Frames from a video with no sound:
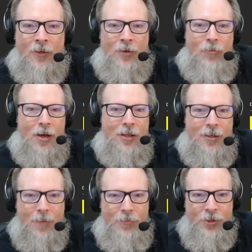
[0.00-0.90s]
What's
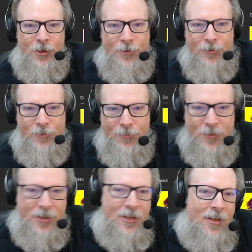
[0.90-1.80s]
up,
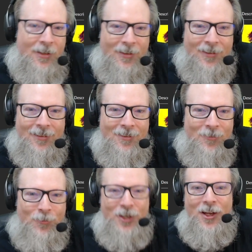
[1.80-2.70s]
chums?
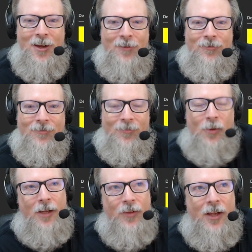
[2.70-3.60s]
Free stuff.
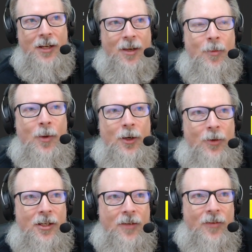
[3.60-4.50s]
Well, if you like Cyberpunk
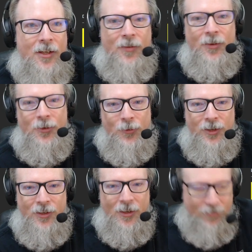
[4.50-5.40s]
2077, there's free
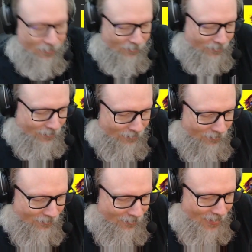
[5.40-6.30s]
stuff.
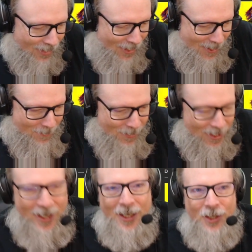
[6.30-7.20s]

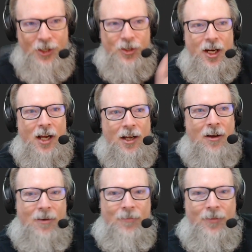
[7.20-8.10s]

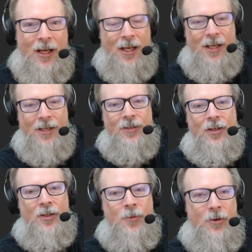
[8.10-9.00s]
GOG.com has
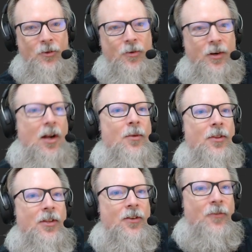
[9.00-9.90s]
a special going on with
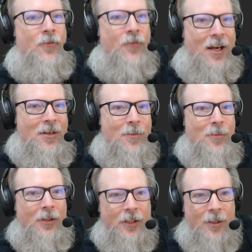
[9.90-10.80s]
this Phantom
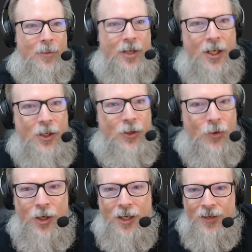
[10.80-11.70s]
Liberty
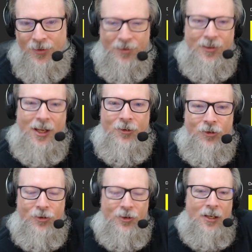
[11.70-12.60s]
goodies collection.